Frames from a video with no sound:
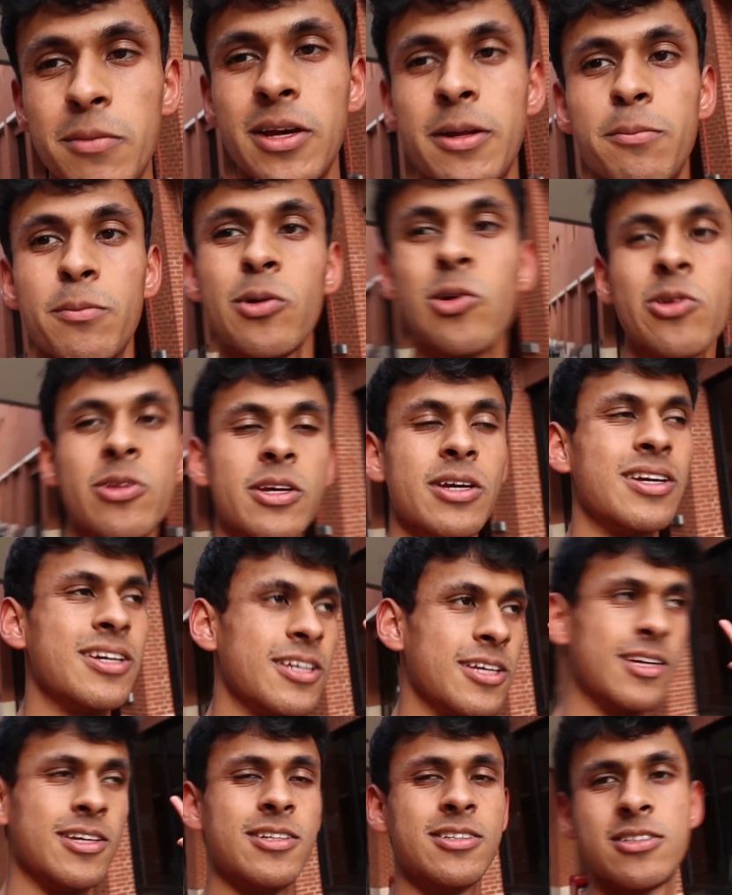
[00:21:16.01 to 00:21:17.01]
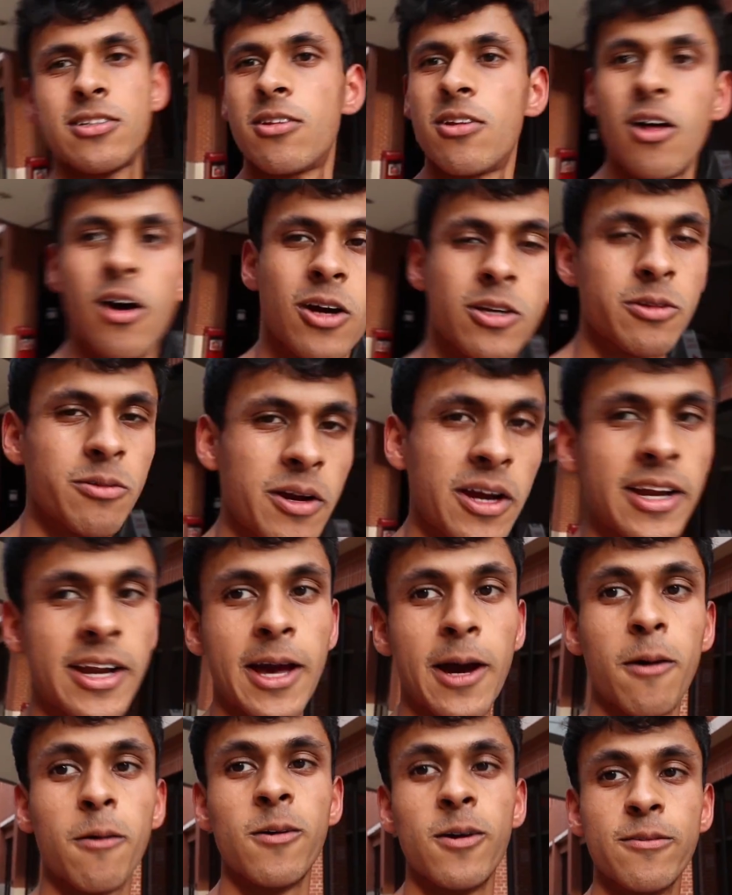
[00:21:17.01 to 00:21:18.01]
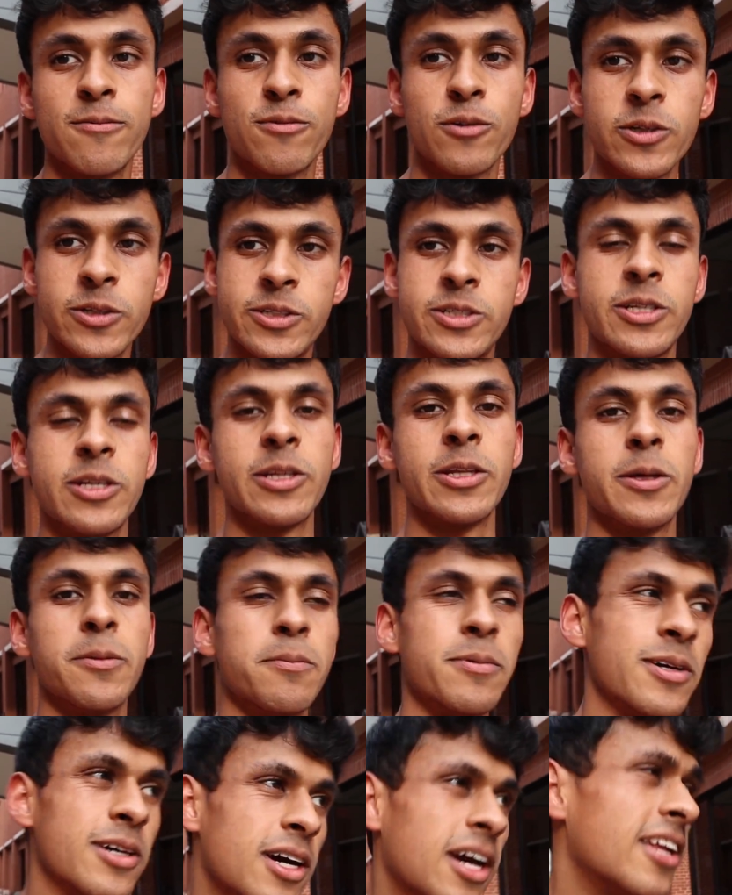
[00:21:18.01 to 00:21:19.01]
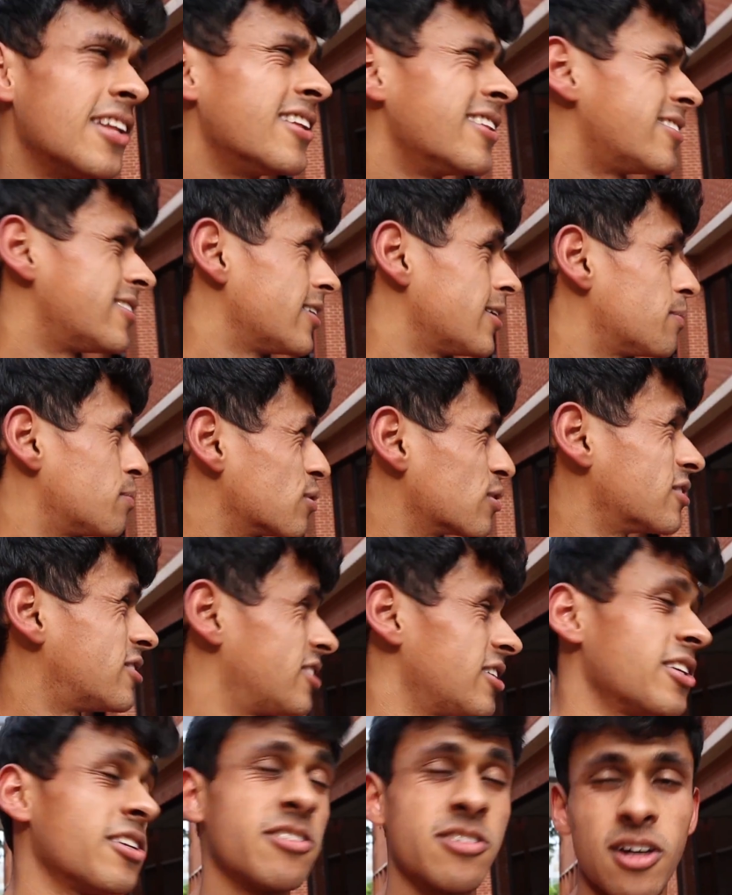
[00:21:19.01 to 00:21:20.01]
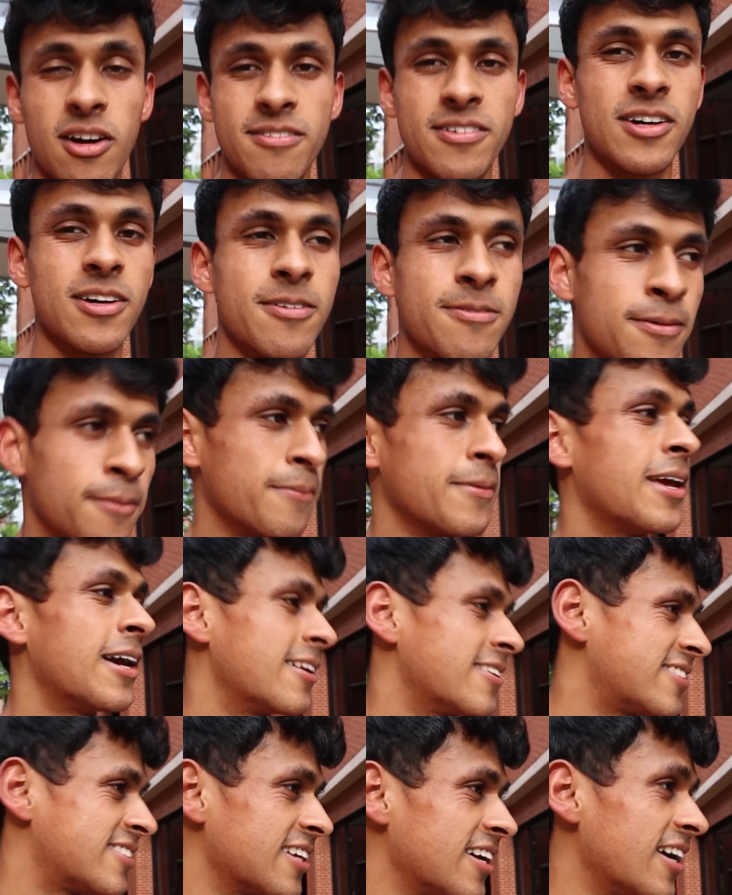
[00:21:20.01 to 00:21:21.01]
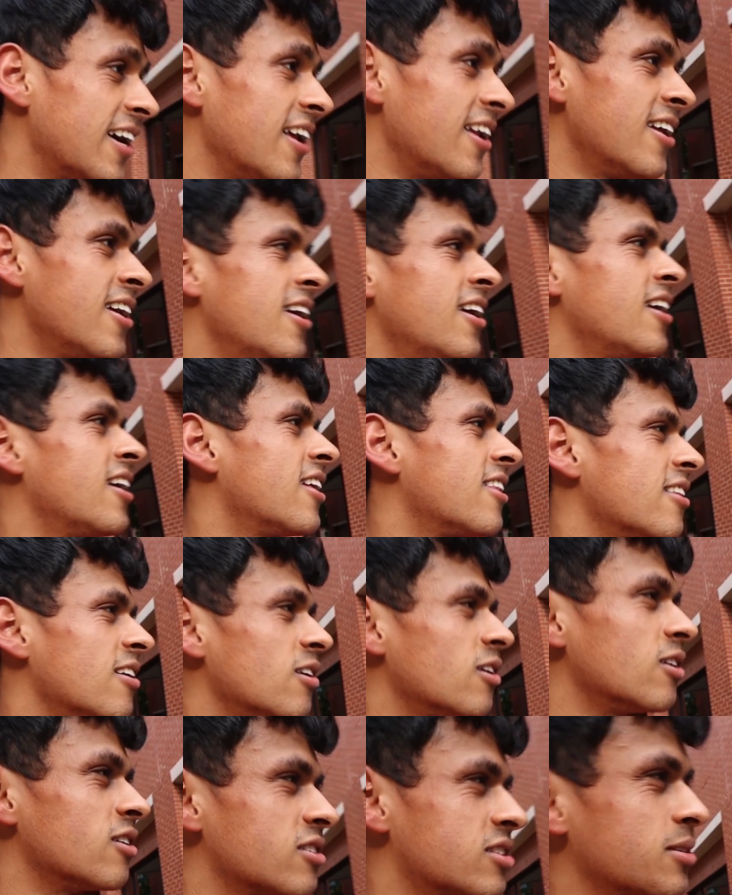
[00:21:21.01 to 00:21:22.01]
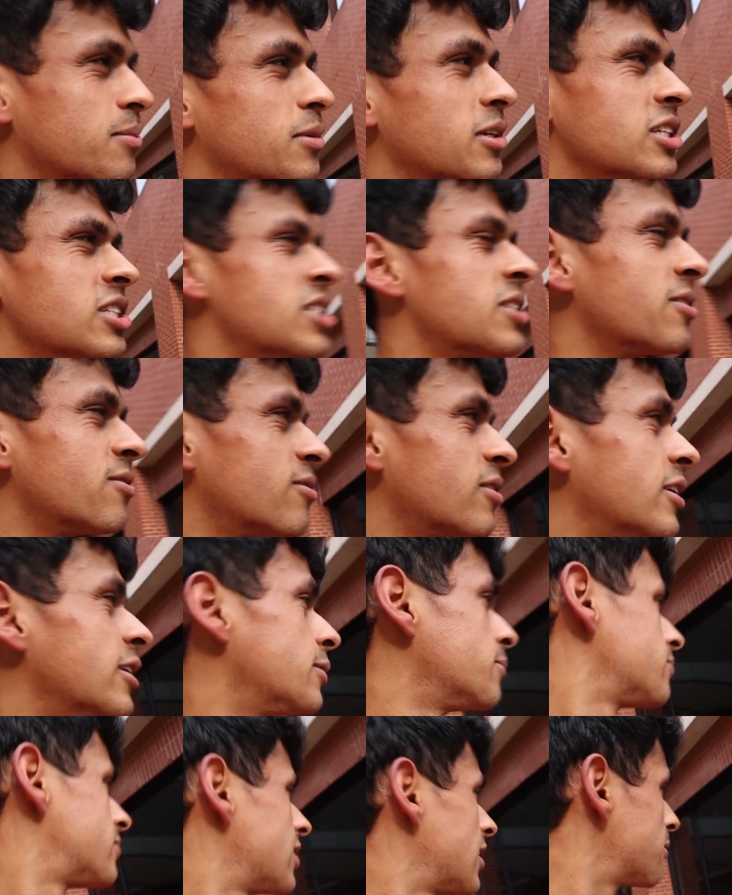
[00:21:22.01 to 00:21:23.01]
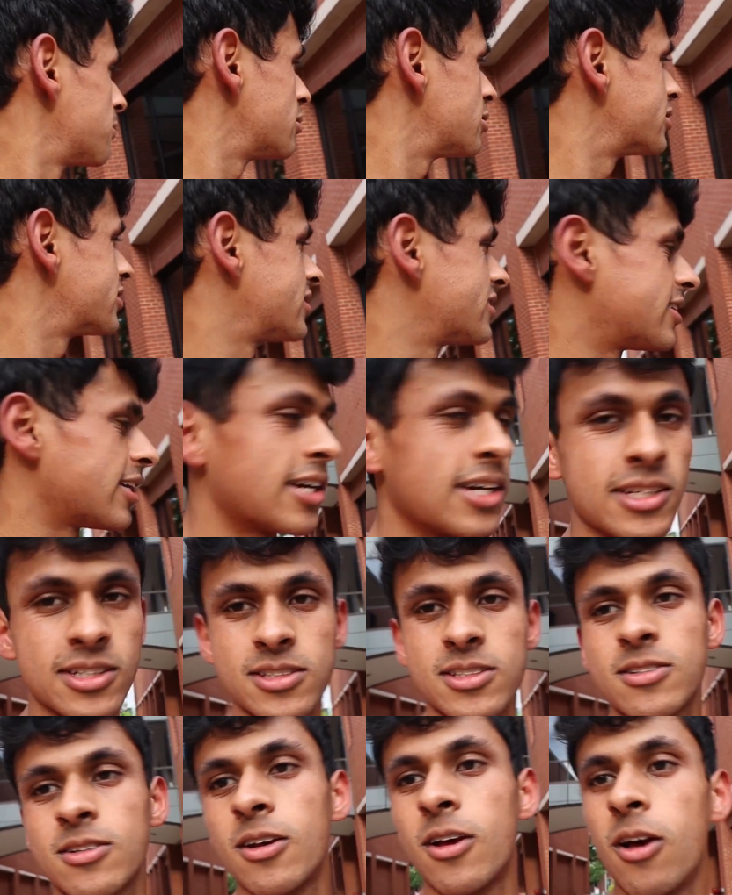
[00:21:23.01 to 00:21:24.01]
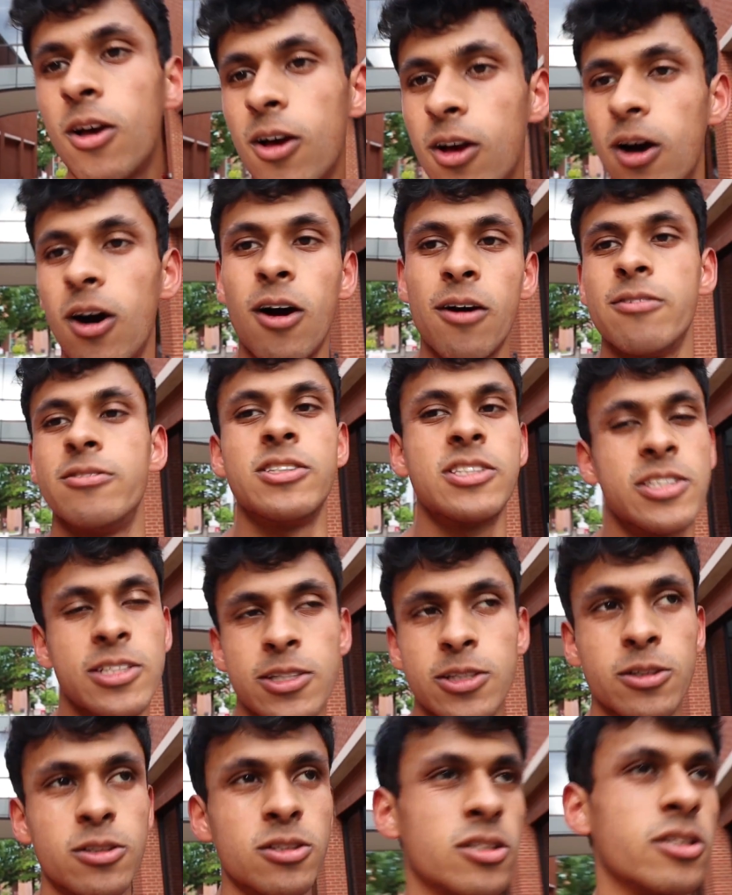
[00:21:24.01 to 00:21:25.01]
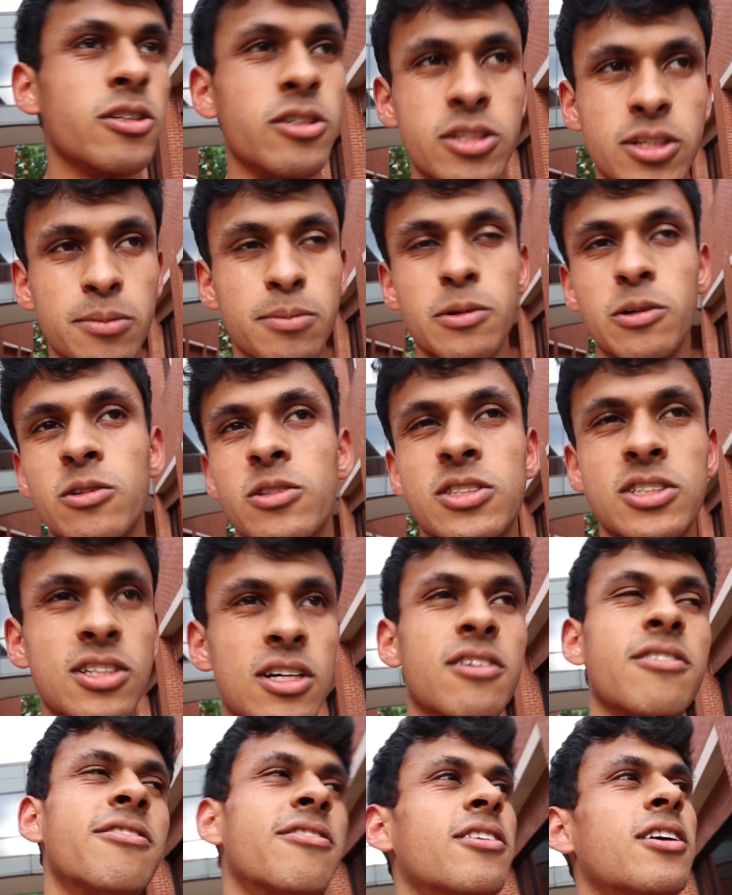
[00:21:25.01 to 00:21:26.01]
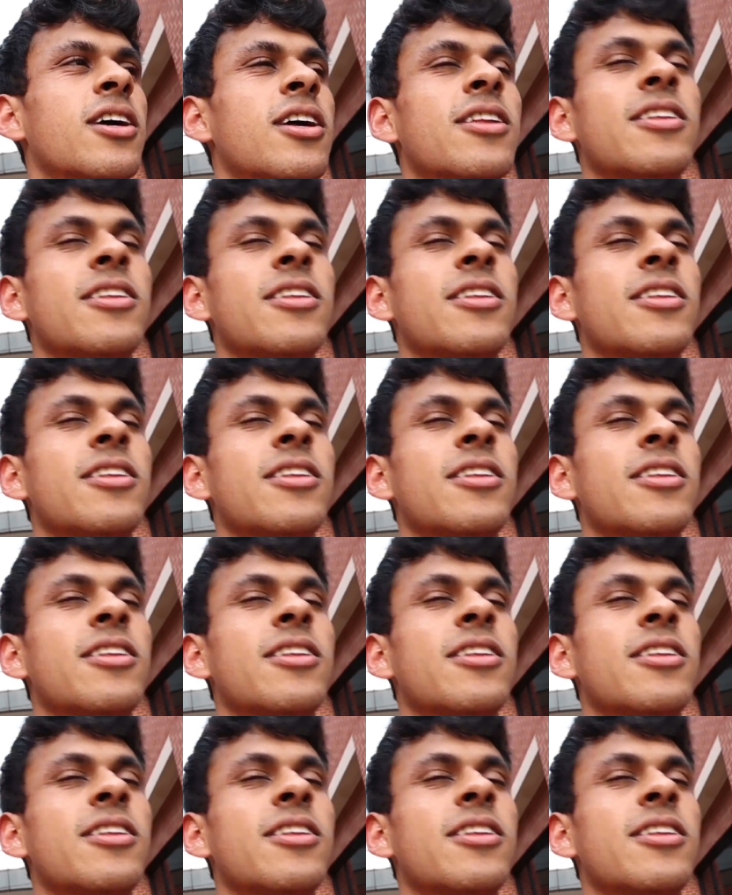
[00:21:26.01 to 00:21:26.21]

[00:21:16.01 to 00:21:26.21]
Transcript: main building is locked right now, unfortunately, but I did see Port City Java from the outside. There is a bunch of random tables and desks, obviously your, your typical stuff.